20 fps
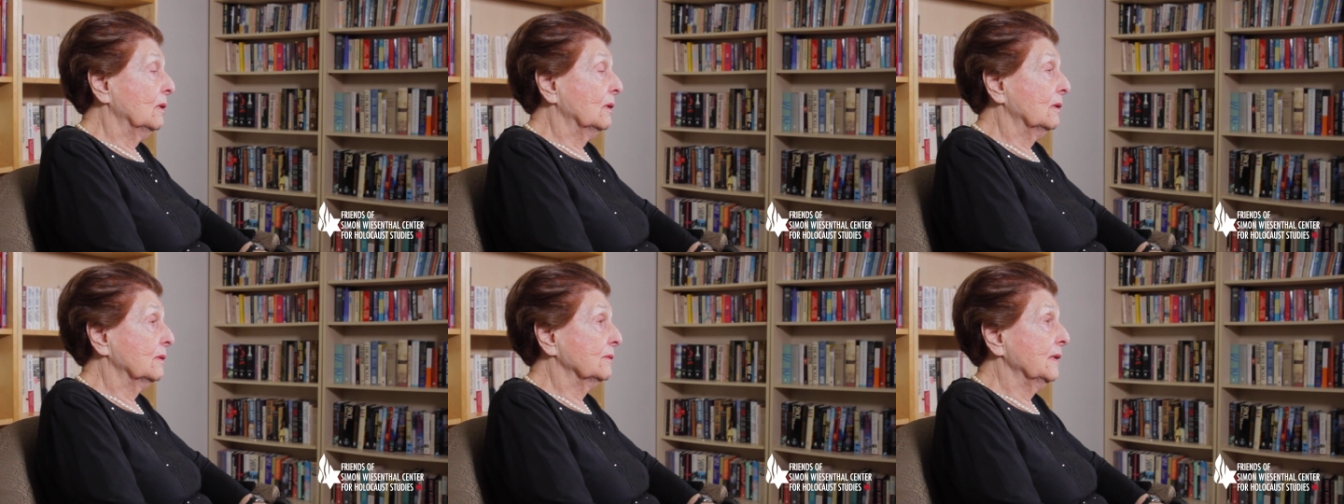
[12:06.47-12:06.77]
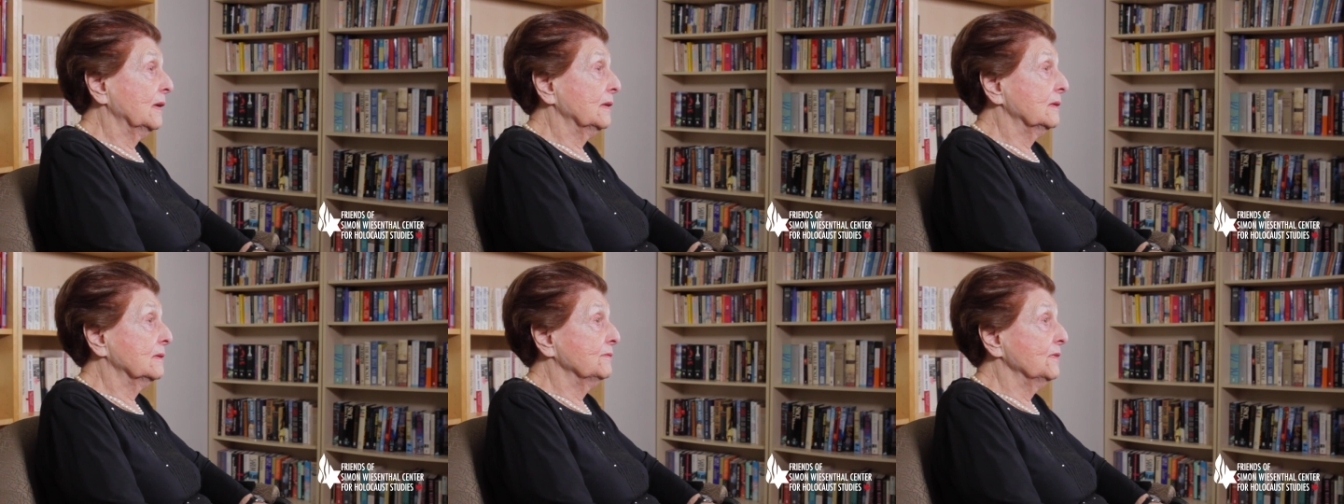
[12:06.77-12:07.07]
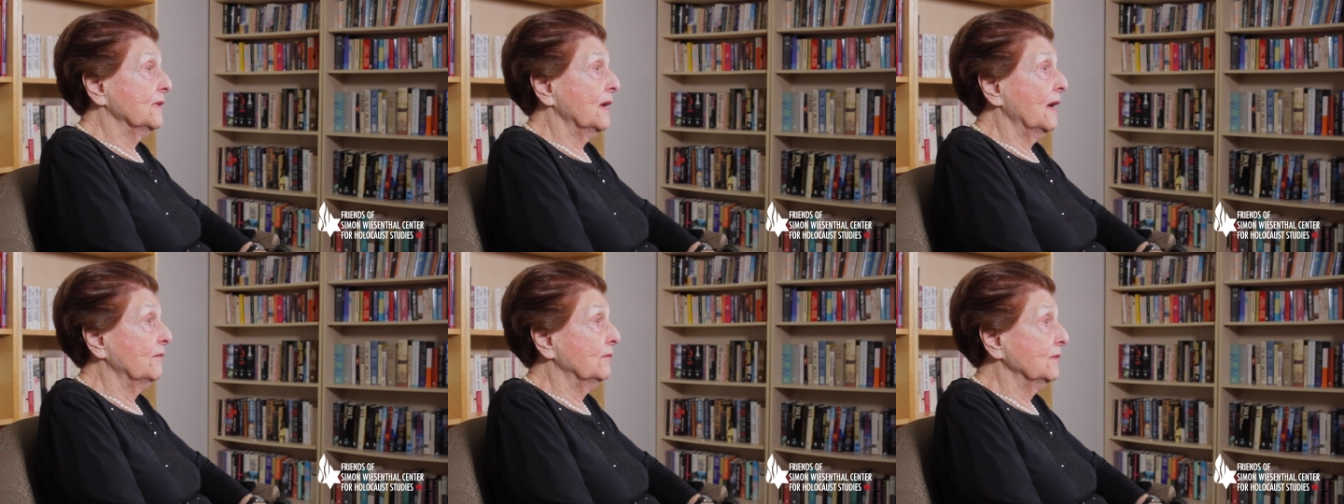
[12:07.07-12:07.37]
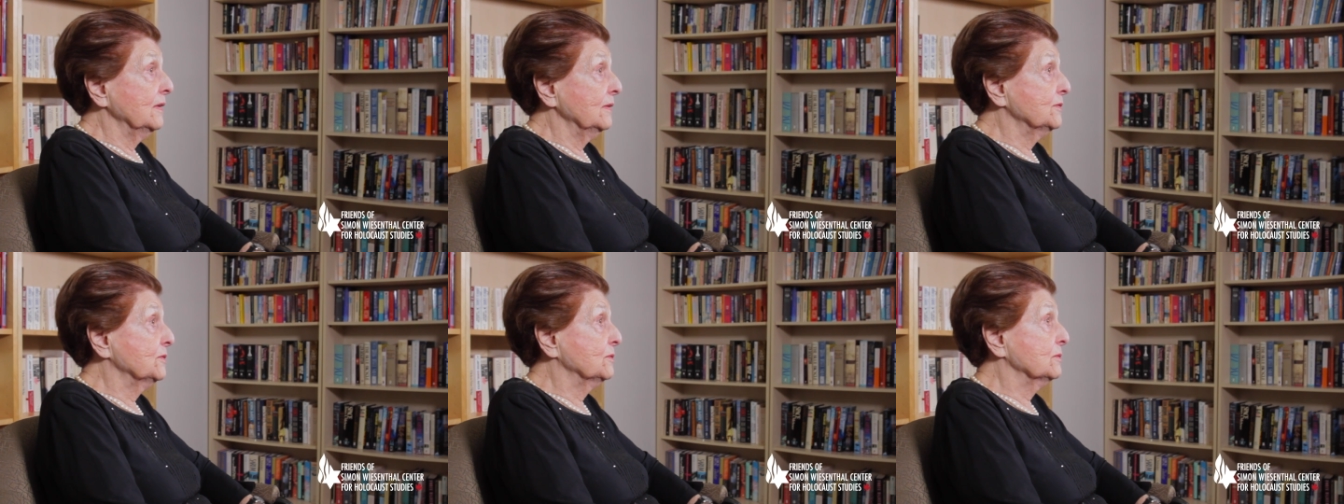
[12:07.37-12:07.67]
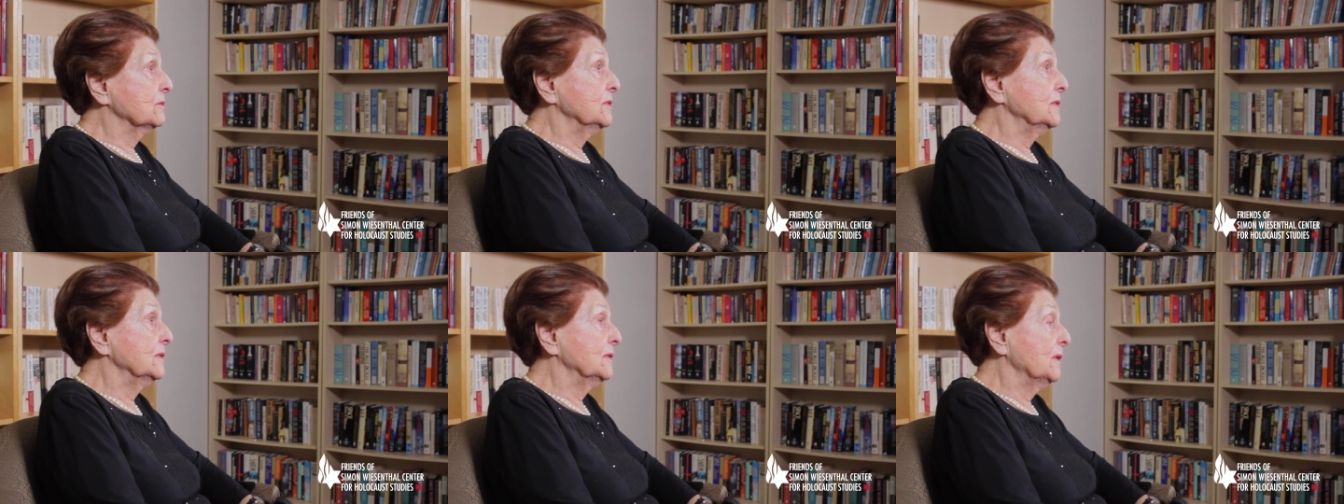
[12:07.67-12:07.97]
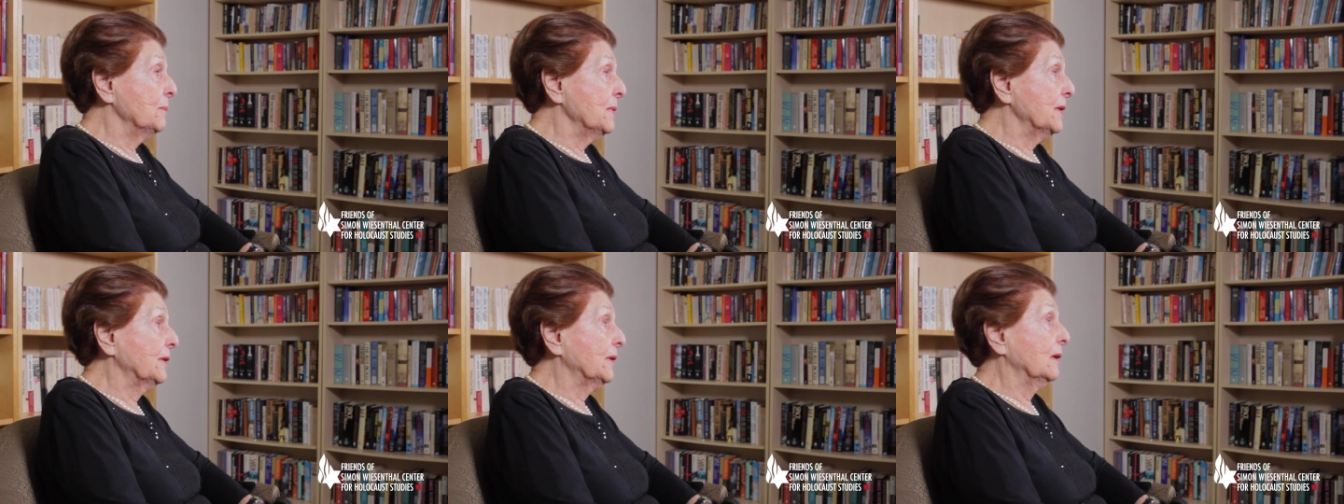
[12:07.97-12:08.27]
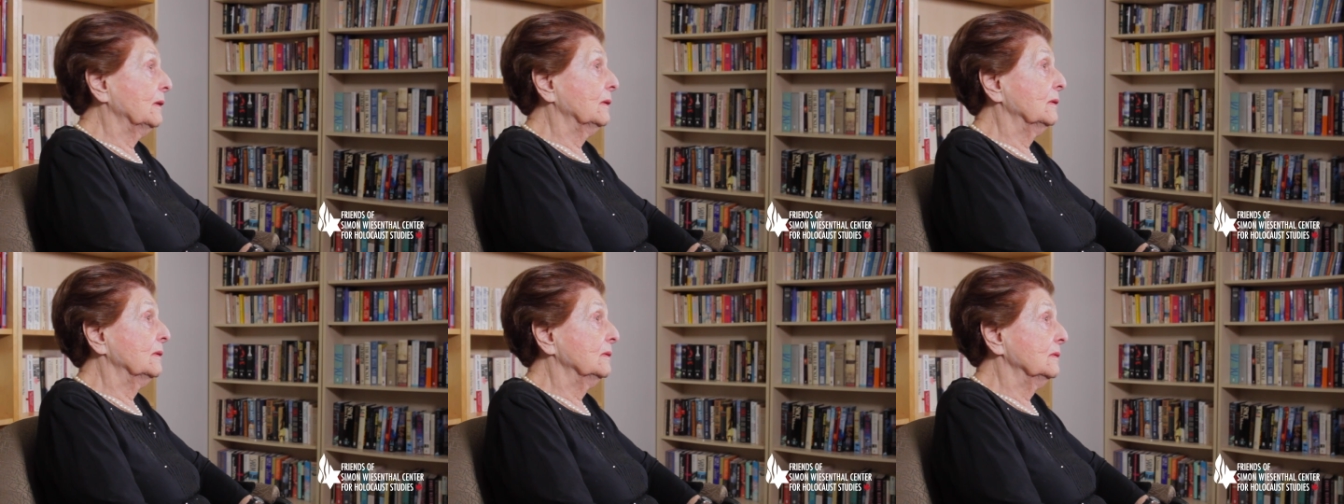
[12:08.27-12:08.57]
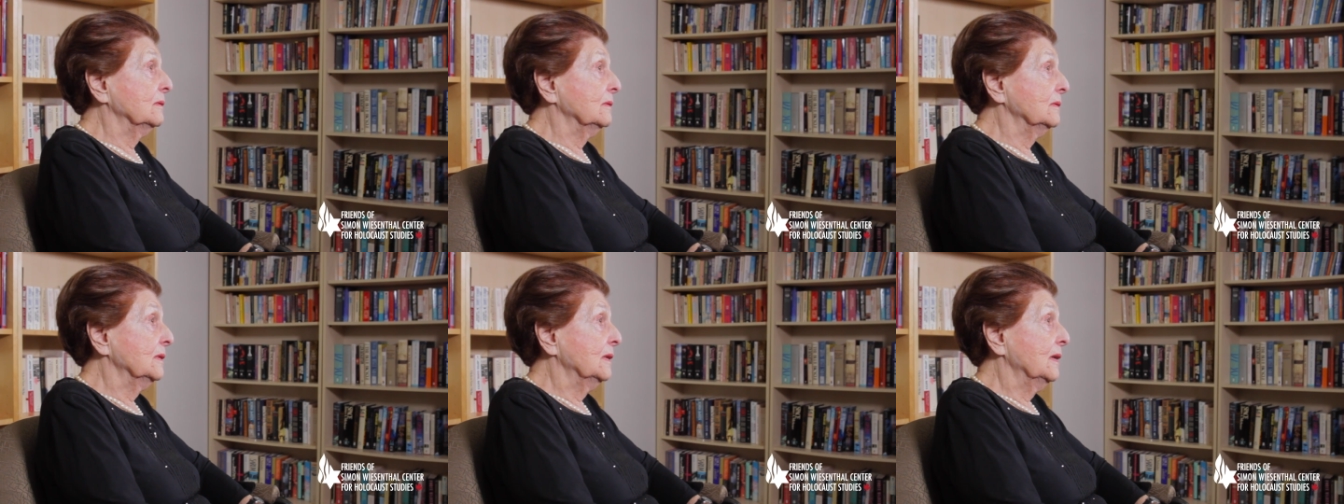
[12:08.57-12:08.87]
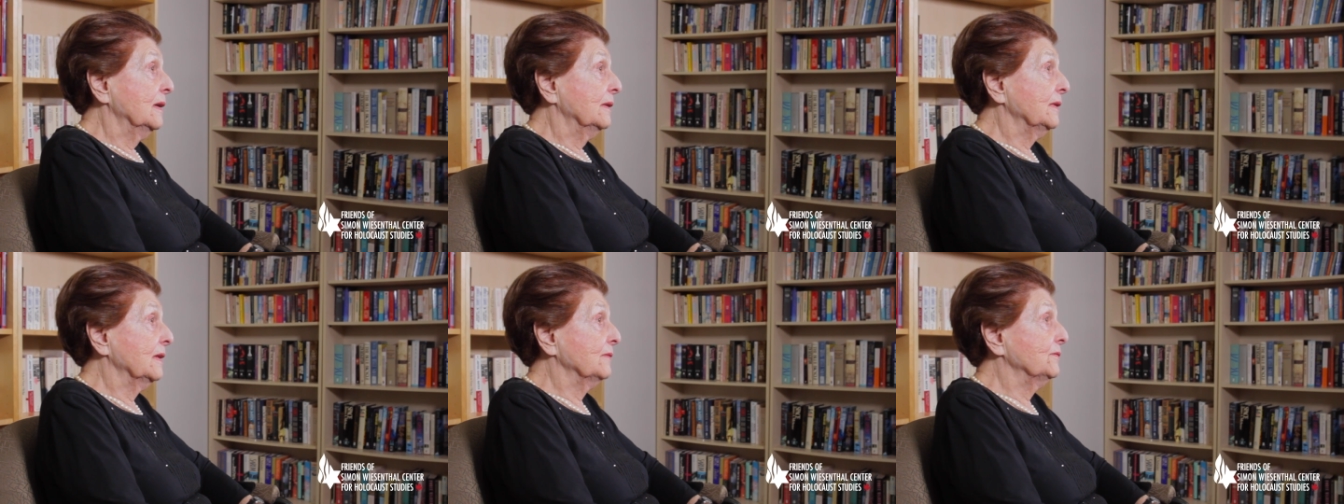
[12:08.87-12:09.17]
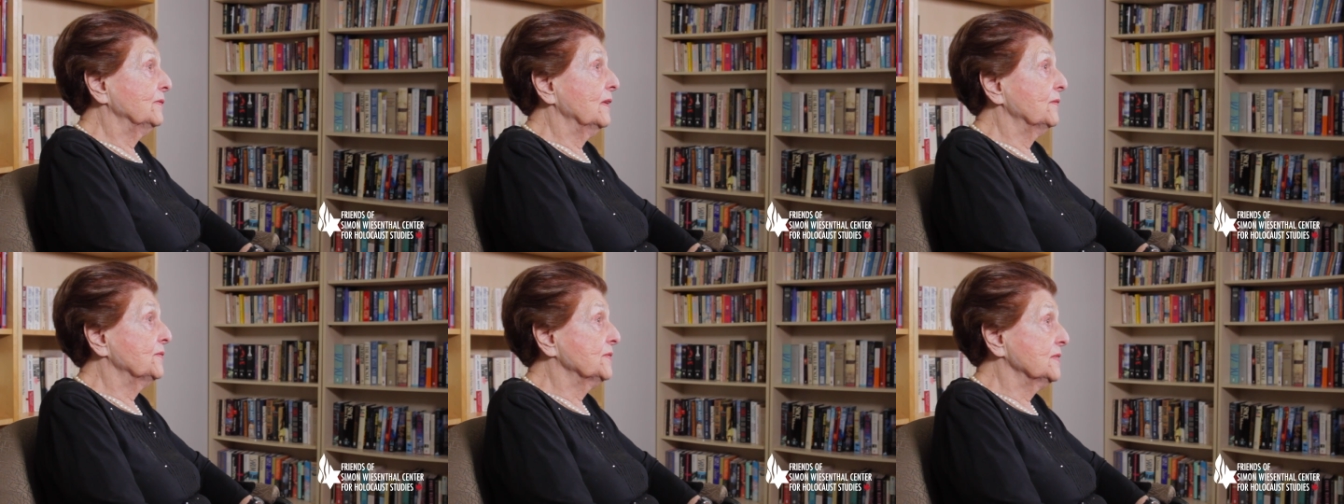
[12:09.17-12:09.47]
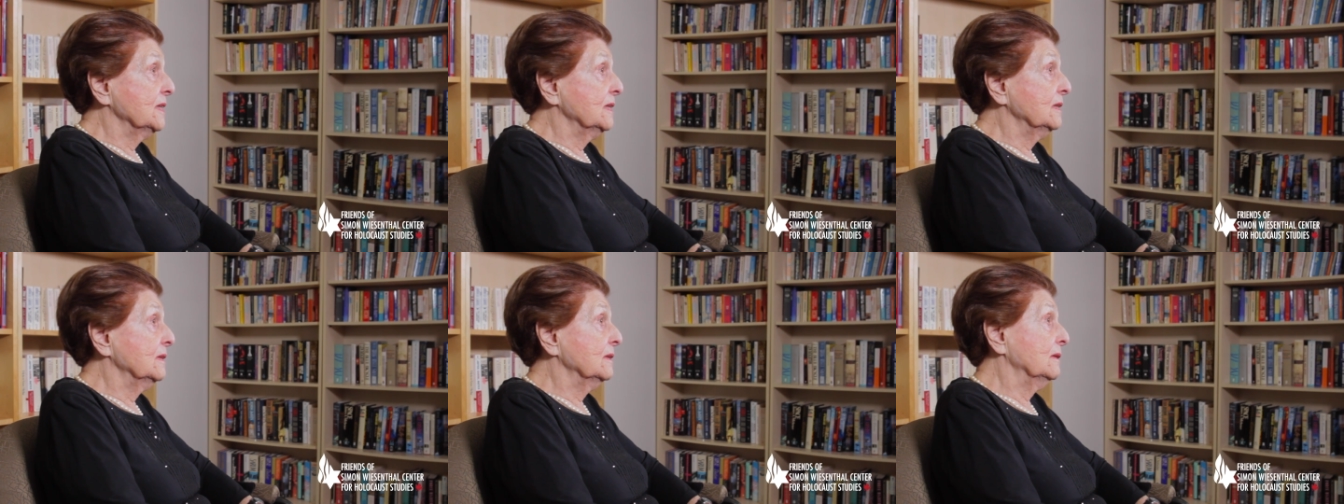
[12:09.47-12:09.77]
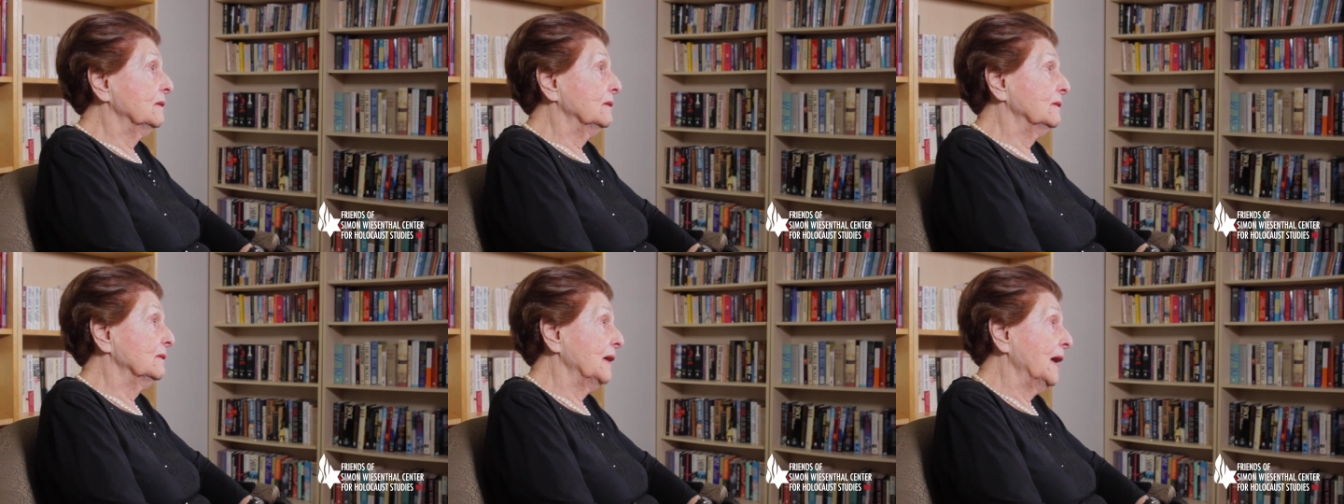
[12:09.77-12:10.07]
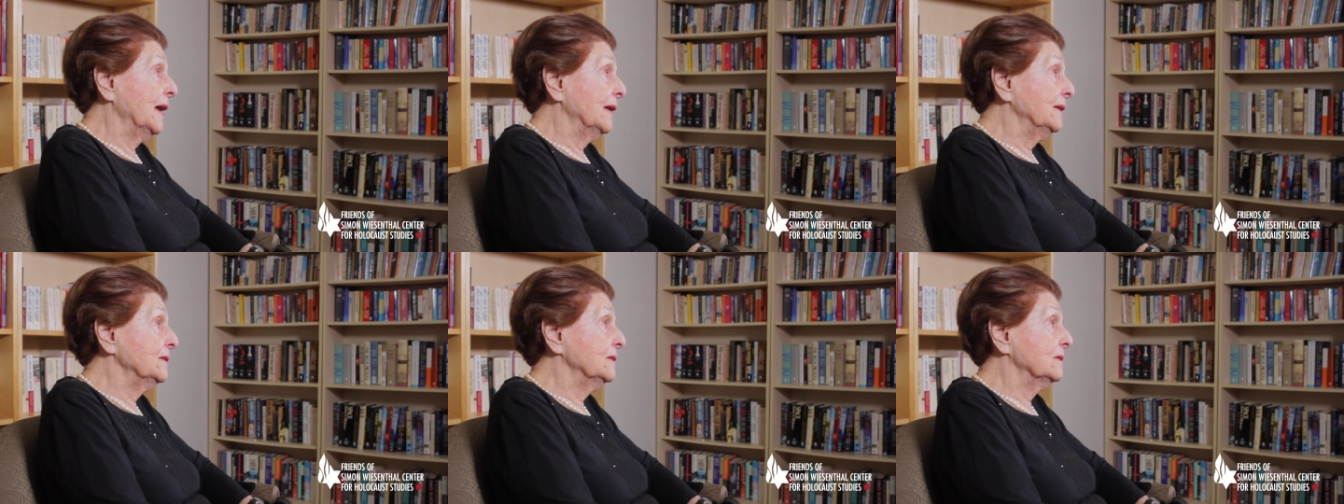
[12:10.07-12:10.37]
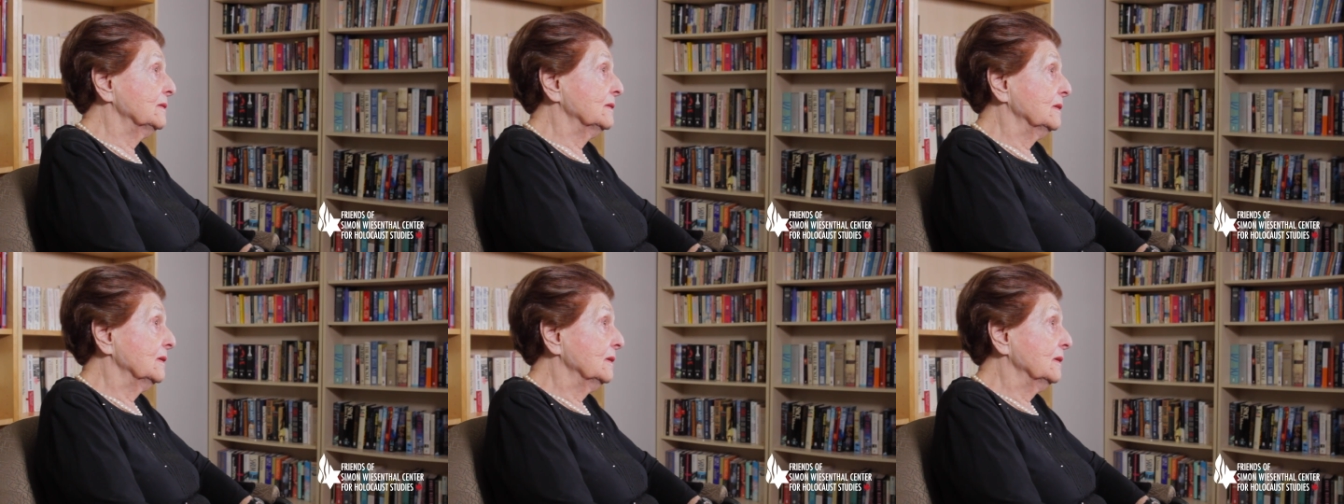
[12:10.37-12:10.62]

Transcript: that we have lived to see the miracle, that we have seen the end